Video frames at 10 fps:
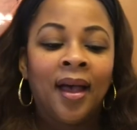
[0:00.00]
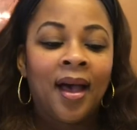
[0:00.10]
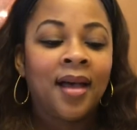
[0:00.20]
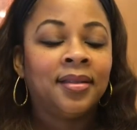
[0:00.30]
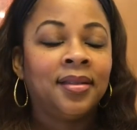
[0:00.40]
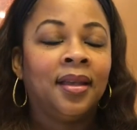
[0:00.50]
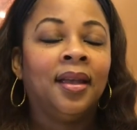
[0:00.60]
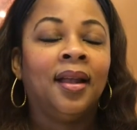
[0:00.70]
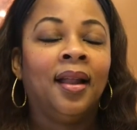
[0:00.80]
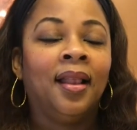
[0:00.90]
I
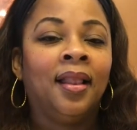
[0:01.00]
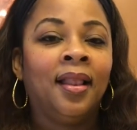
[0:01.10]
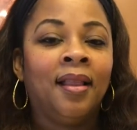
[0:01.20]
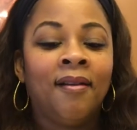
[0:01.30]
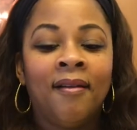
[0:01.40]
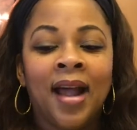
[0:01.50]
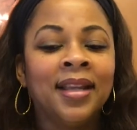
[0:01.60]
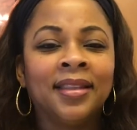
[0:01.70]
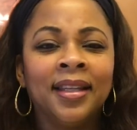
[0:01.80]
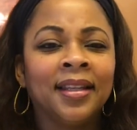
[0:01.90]
said, Lord, I
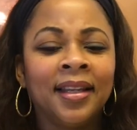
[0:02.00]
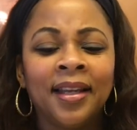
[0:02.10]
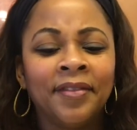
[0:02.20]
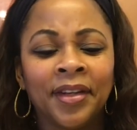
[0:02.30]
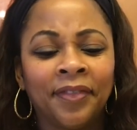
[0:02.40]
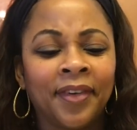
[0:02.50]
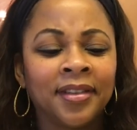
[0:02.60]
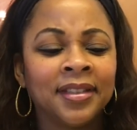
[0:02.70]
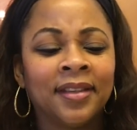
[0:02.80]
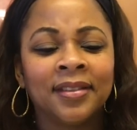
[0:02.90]
didn't think nothing of it at
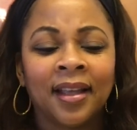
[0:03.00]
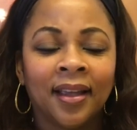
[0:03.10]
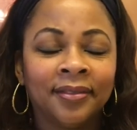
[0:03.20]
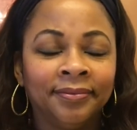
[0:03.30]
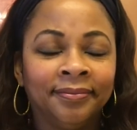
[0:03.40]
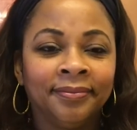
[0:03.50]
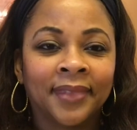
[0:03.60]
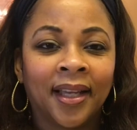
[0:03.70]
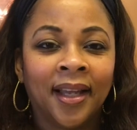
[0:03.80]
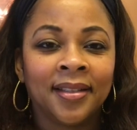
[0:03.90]
first. And I was like,
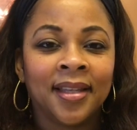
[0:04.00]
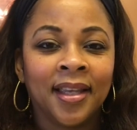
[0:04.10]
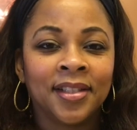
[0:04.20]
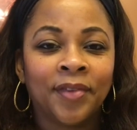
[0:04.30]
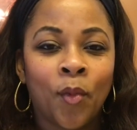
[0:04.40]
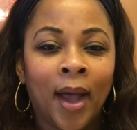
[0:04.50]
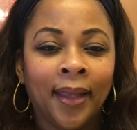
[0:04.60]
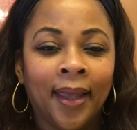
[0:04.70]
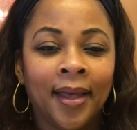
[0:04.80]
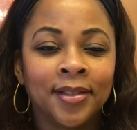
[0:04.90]
I got a taste for
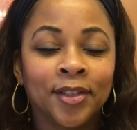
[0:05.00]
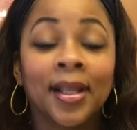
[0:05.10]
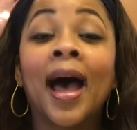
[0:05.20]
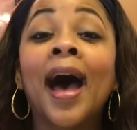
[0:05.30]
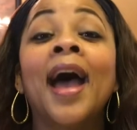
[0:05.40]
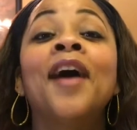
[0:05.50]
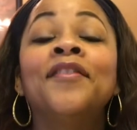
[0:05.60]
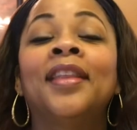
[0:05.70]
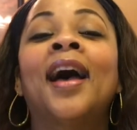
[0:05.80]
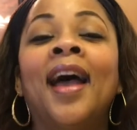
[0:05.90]
White Castles. I
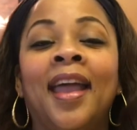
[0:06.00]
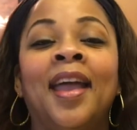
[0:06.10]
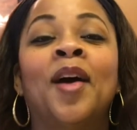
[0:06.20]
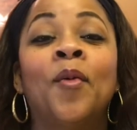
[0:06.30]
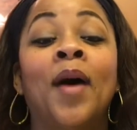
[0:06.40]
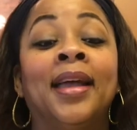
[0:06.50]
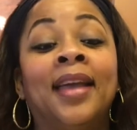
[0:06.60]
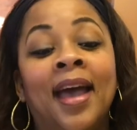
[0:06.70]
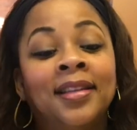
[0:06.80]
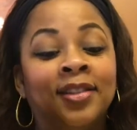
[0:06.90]
have not had White
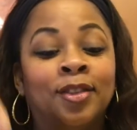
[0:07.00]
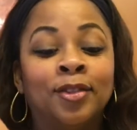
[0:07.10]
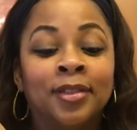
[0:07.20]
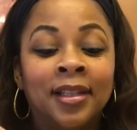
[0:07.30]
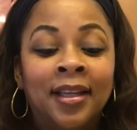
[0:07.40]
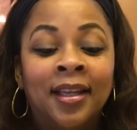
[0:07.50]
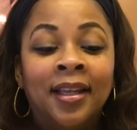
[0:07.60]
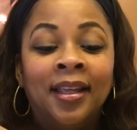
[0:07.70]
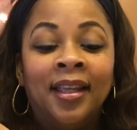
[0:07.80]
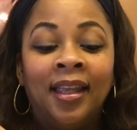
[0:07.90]
Castles
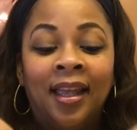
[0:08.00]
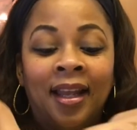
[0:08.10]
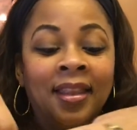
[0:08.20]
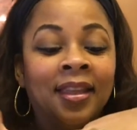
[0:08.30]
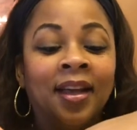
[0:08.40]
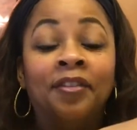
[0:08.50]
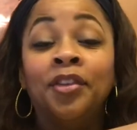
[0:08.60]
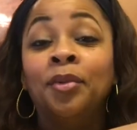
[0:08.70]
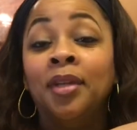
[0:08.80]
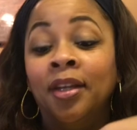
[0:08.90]
in, I think, a
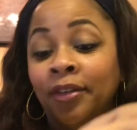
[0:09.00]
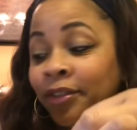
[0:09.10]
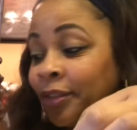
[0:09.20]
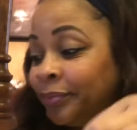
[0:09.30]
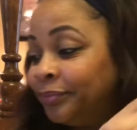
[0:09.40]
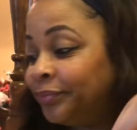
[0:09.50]
few years.